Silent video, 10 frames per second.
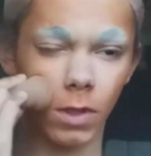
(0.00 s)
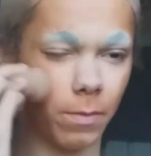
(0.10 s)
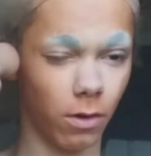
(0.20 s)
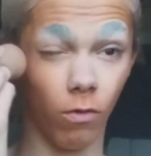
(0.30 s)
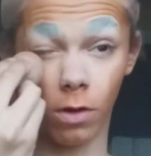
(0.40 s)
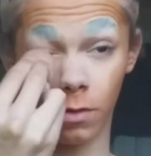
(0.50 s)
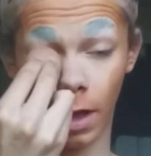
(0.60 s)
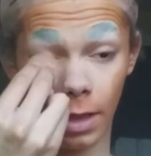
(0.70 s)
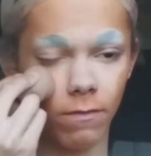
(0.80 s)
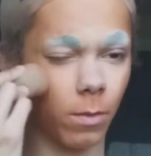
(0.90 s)
Up and over
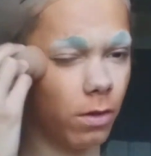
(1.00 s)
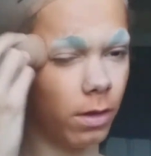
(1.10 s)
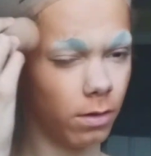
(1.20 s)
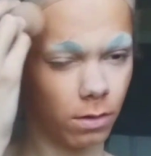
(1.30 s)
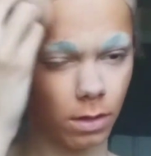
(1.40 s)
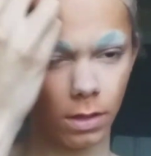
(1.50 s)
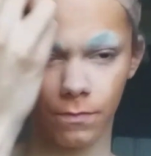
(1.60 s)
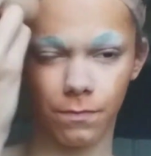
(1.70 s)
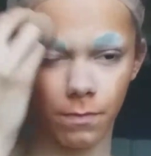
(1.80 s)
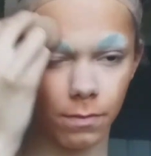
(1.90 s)
the highlight from earlier.
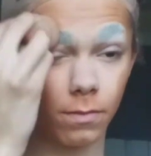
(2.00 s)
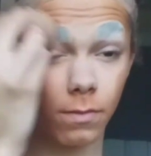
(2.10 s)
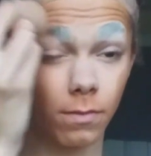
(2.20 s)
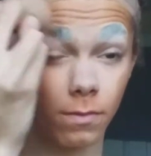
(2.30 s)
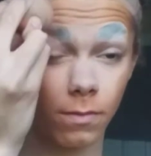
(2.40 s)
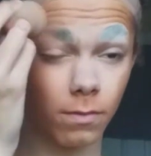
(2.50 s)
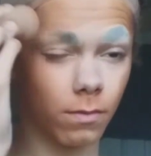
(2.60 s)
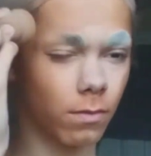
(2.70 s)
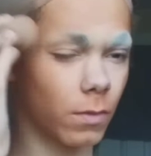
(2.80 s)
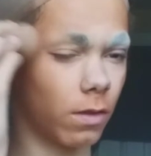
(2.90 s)
A
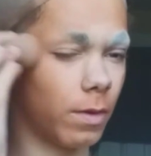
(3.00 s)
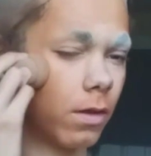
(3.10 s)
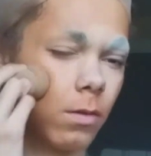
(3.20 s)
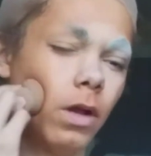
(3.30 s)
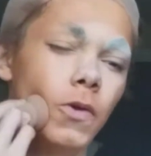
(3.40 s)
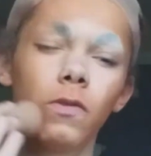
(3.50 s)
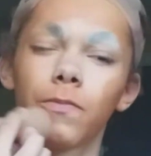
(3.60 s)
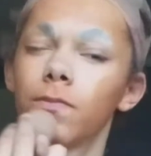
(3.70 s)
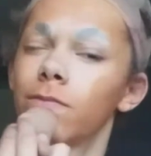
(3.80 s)
little bit on the brows.